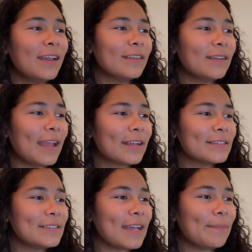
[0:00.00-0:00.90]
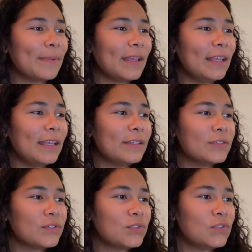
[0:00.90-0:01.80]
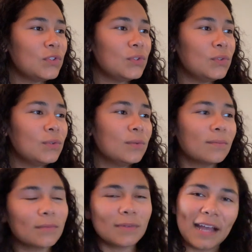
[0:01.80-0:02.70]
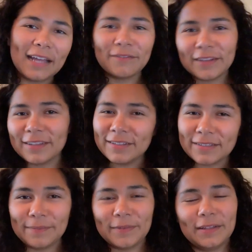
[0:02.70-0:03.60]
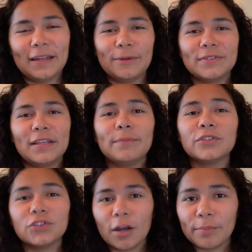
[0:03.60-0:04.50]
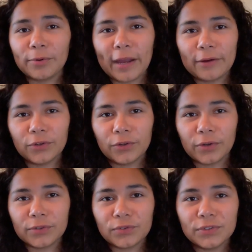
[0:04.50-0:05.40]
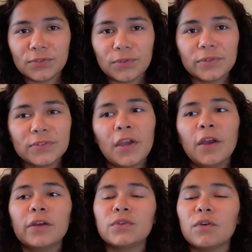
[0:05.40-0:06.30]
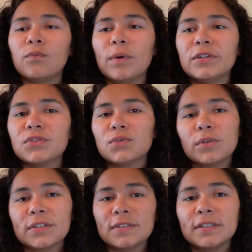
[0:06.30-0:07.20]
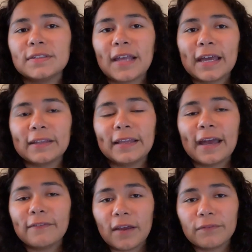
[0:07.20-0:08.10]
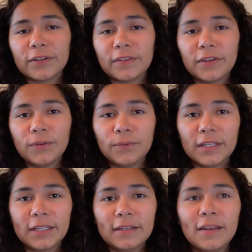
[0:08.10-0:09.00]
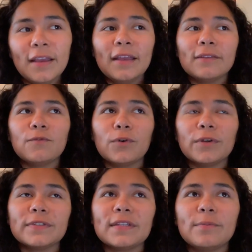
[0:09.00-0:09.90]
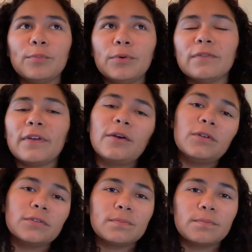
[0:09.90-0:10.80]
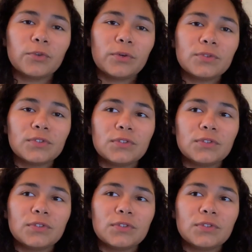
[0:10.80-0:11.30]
The next step is to kind of like the same thing that I was saying, but shop around your grocery stores. So if one store doesn't exactly have everything you need, For example, if I go to grocery